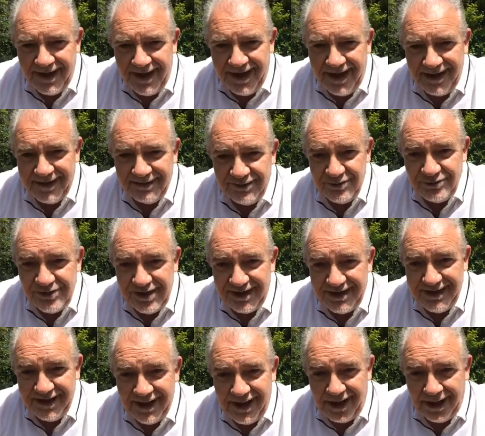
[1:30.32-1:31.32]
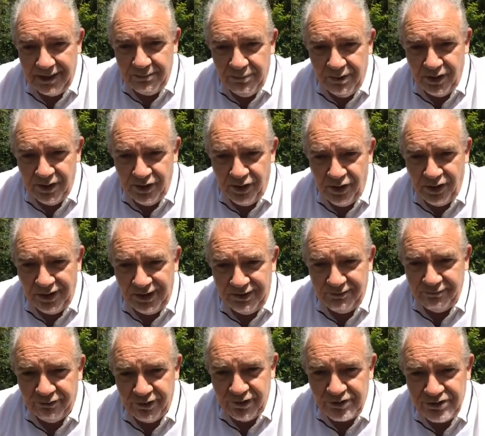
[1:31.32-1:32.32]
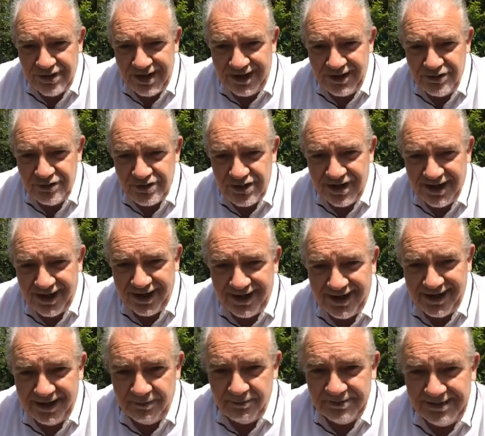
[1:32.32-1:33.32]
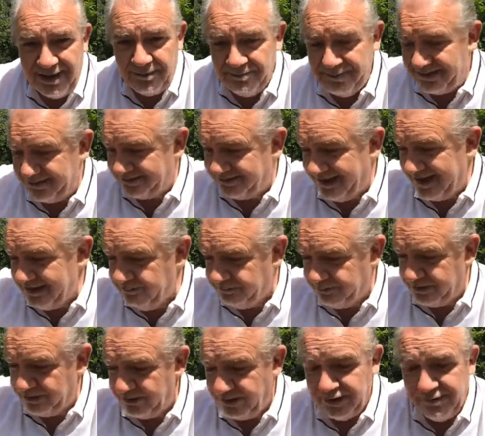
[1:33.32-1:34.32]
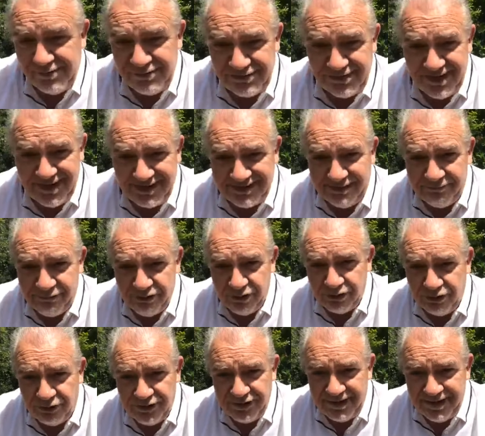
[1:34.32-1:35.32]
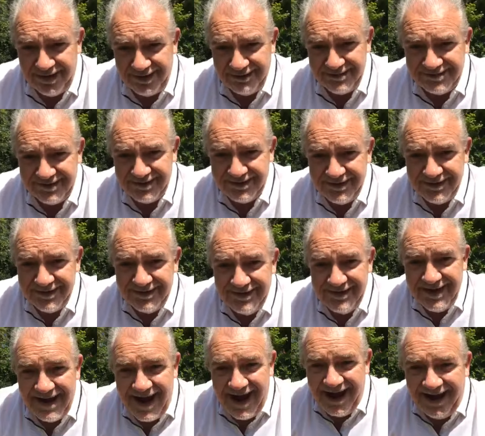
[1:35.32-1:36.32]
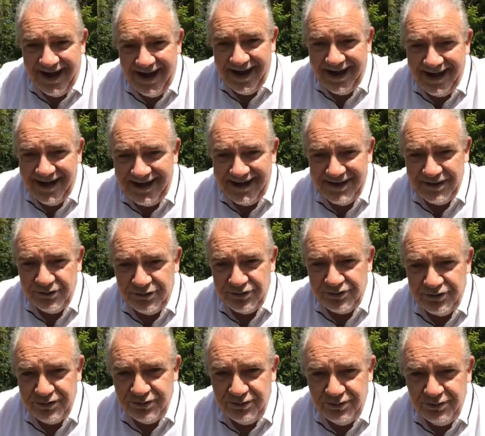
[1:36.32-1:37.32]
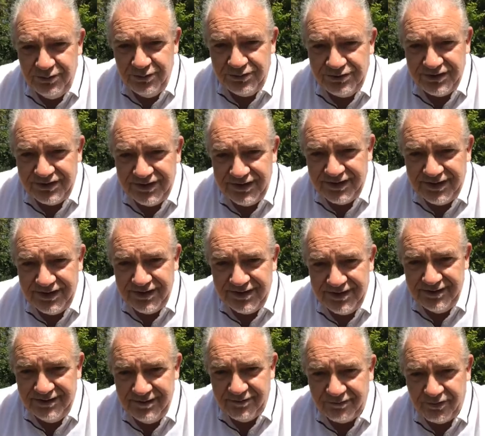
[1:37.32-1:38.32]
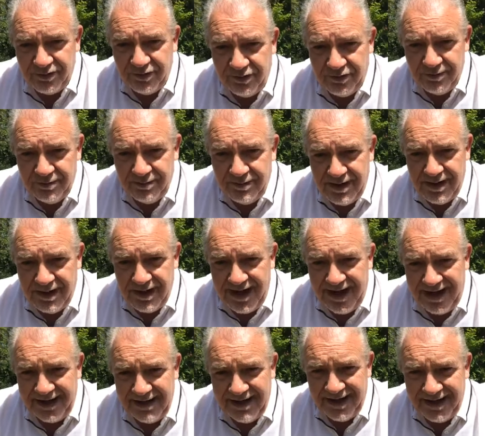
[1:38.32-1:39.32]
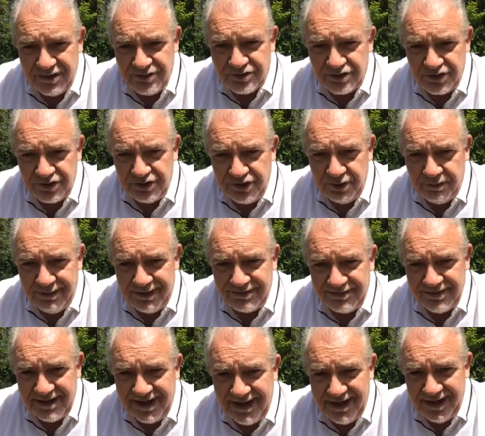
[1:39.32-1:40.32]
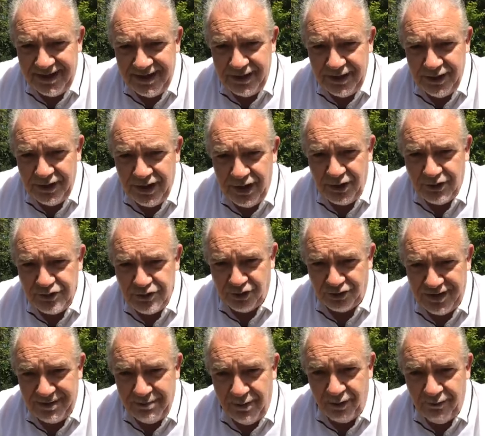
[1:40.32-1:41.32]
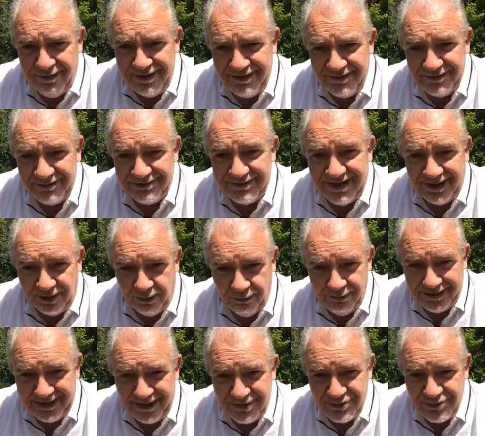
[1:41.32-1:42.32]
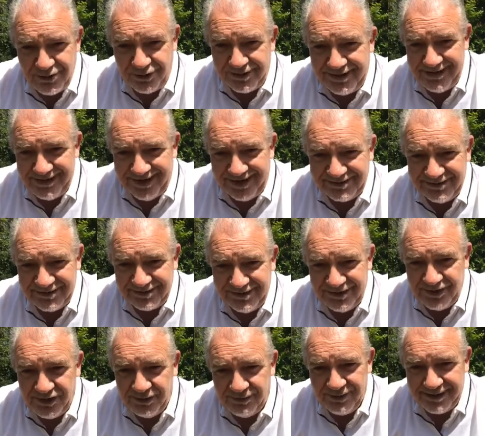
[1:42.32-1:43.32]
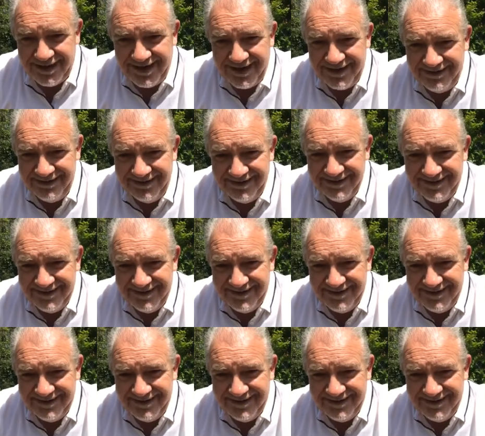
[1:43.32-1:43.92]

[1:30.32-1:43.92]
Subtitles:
And Jenny, I'm early for a change. Aha, yeah, but it's late for you there, isn't it? 11 o'clock at night. Susan from NH USA. Johnny Morris. Hello again, Johnny. Nice to see you again.